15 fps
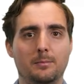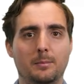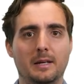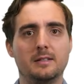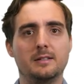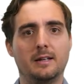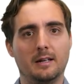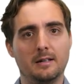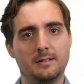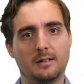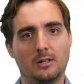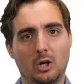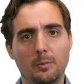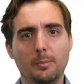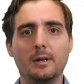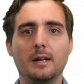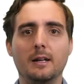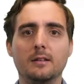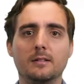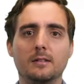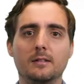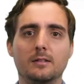by skills and
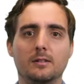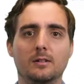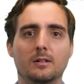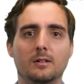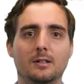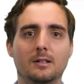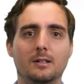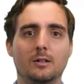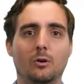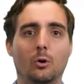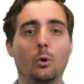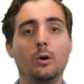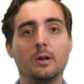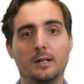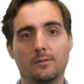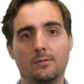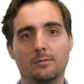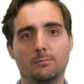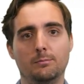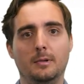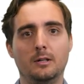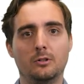competences, or
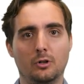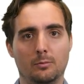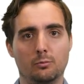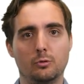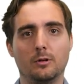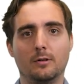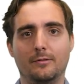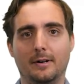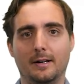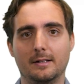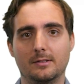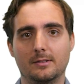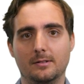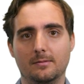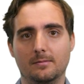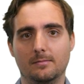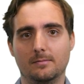even by job profiles.